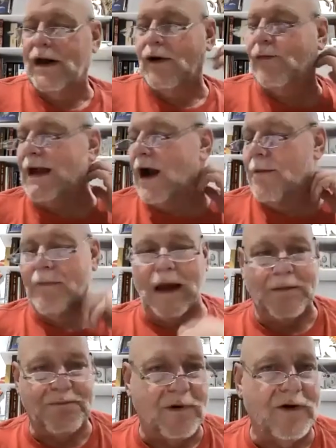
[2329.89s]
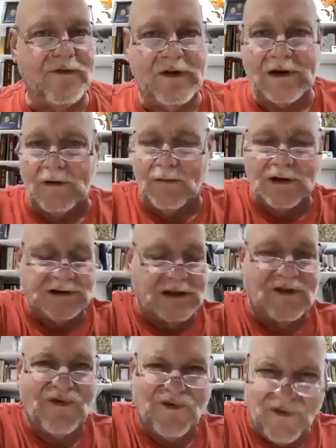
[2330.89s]
Here we are made perfect, and we're
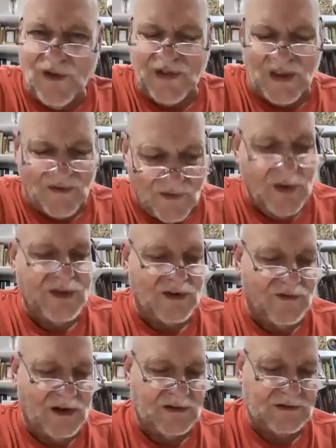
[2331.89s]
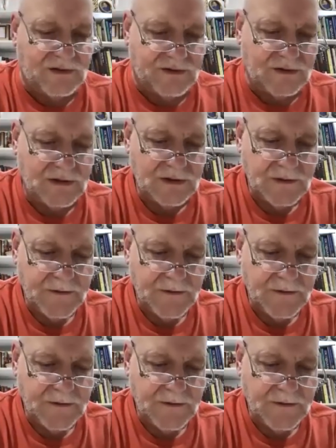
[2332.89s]
just filthy, filthy vessels.